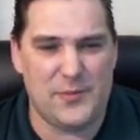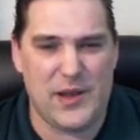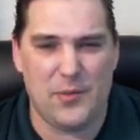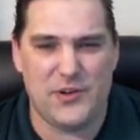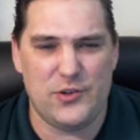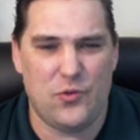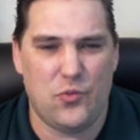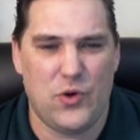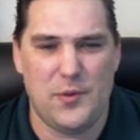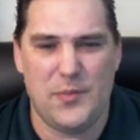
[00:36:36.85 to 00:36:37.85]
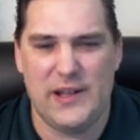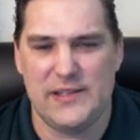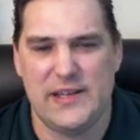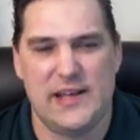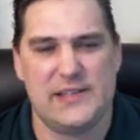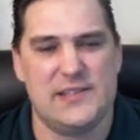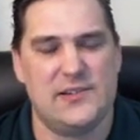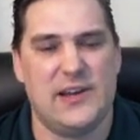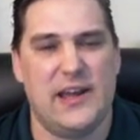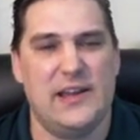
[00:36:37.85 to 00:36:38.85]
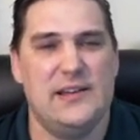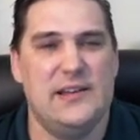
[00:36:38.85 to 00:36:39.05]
I'm going to do a 1 minute test, okay?